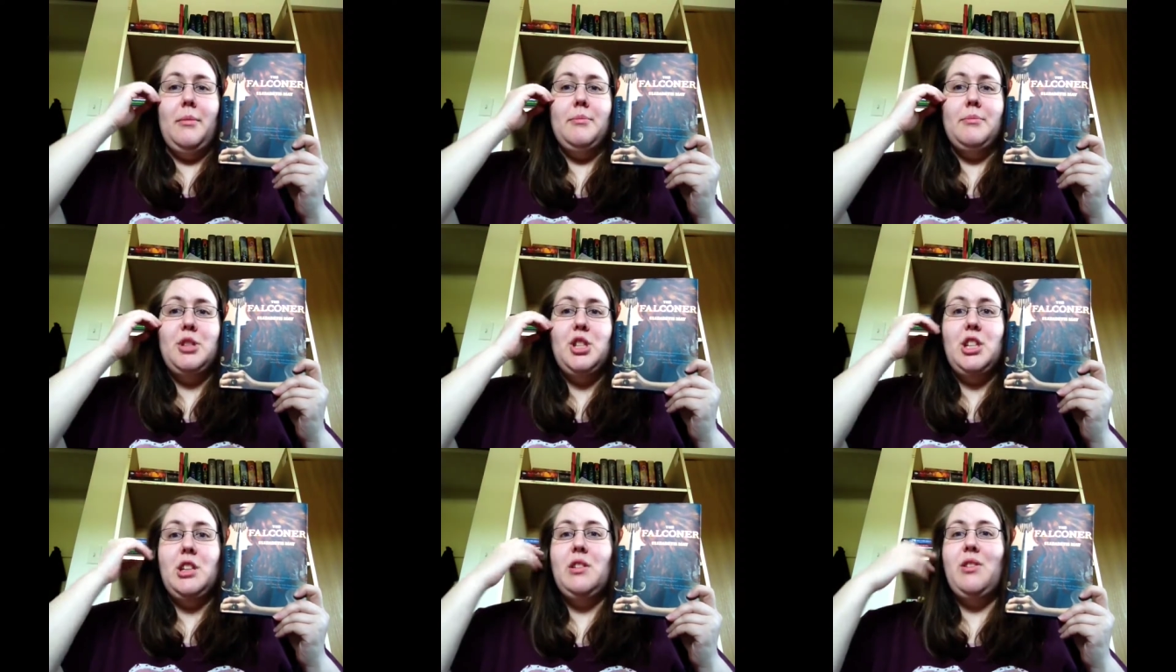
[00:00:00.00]

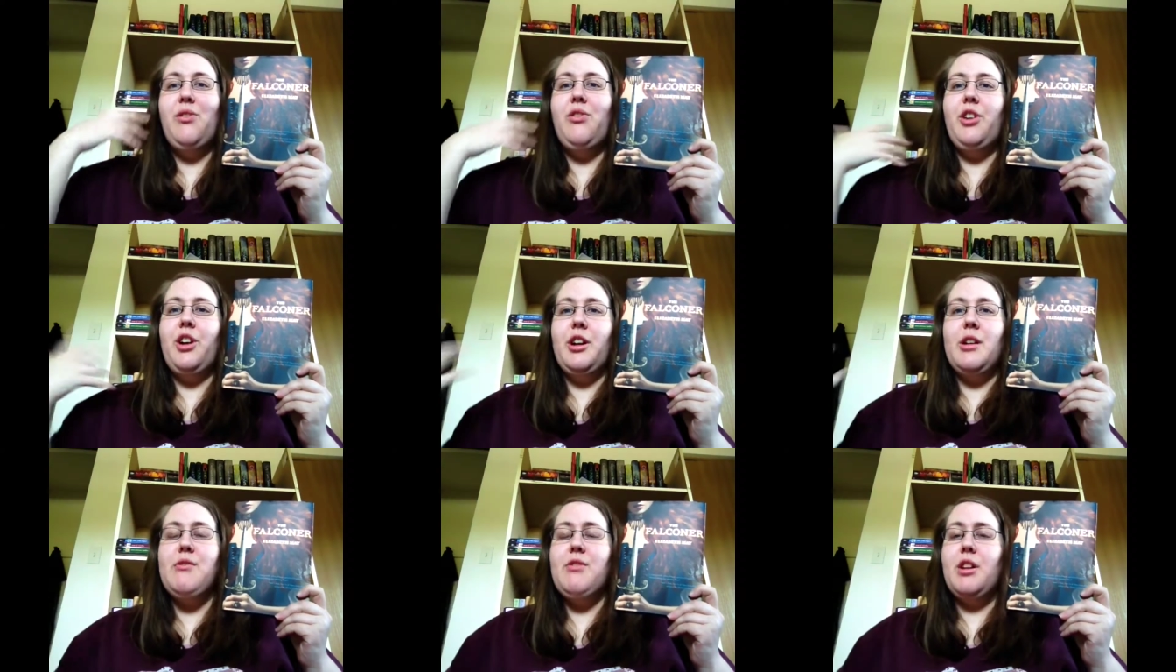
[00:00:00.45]
she's
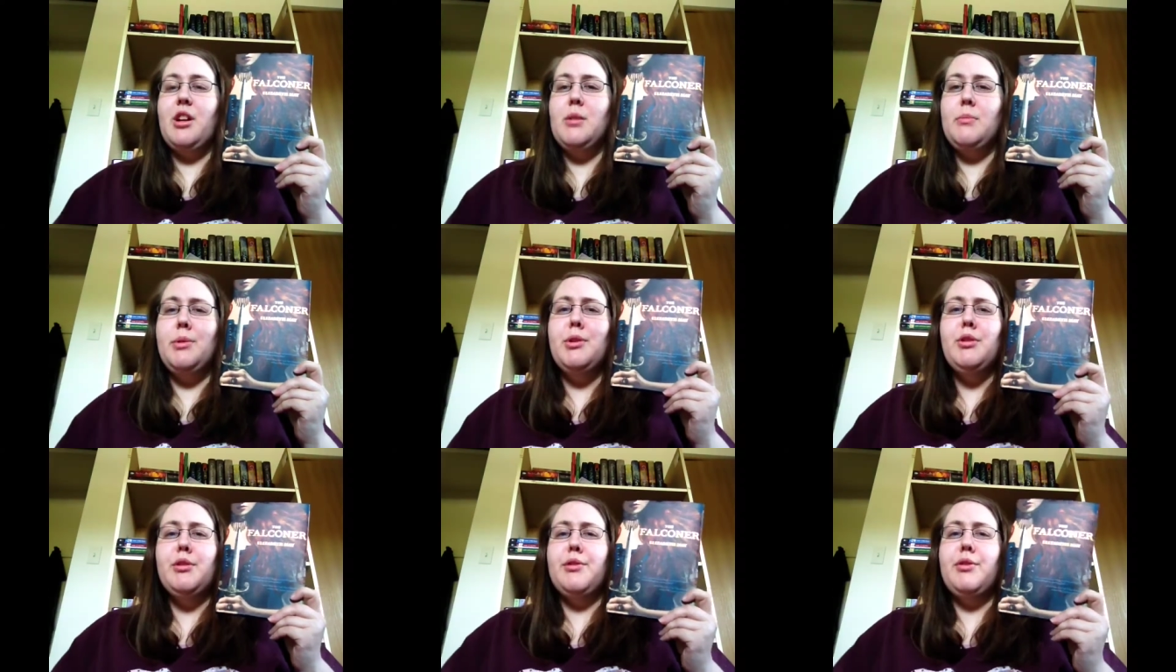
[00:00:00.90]
very, very
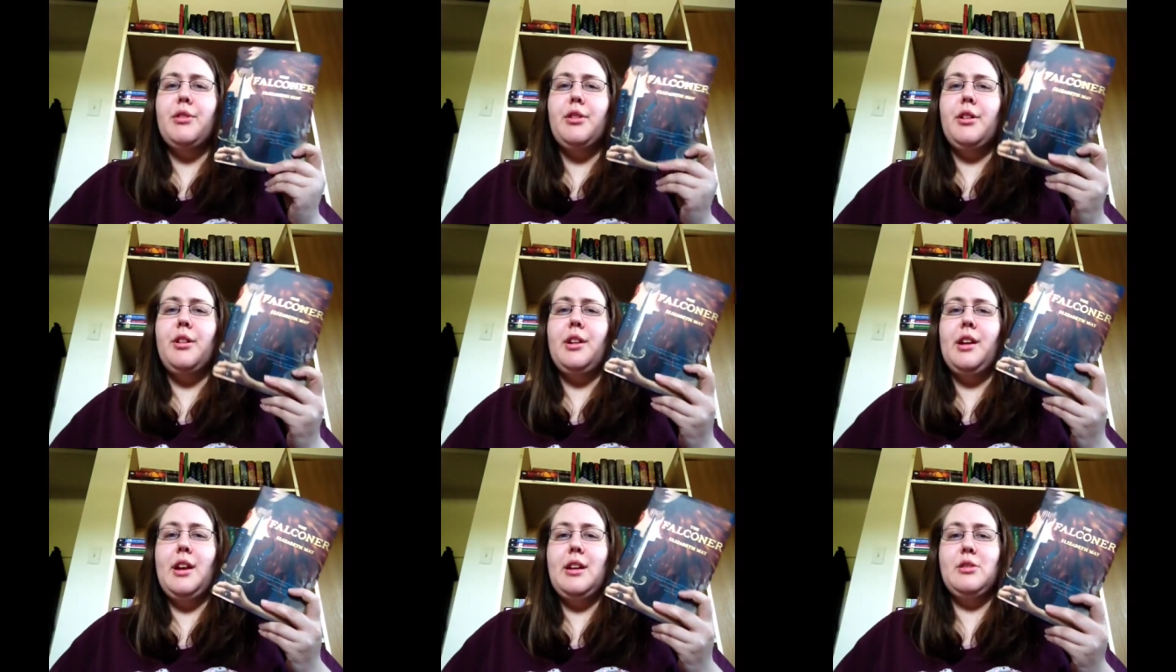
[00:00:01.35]

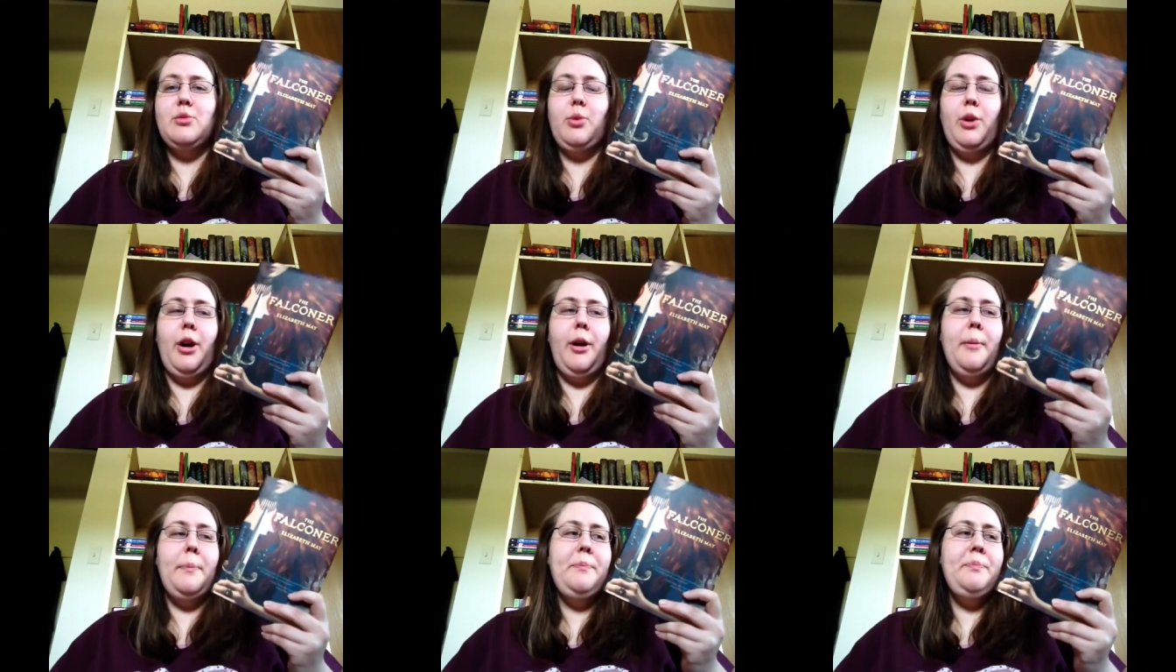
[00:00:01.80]
beautiful as
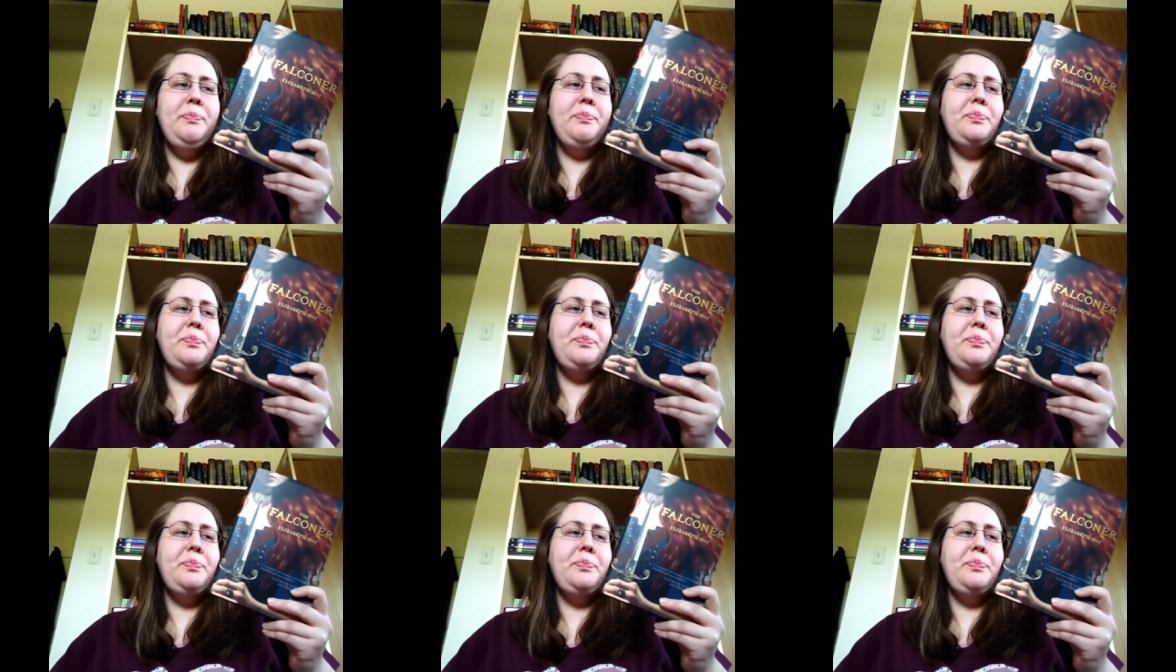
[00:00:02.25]
well.